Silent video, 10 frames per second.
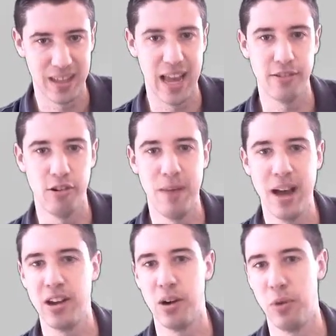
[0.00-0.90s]
As a
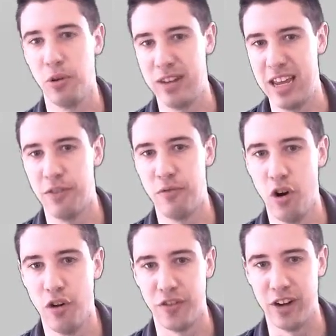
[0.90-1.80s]
reminder, we will need a
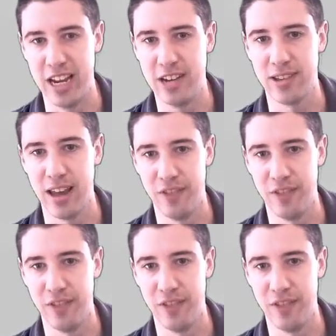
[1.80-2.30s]
row for each set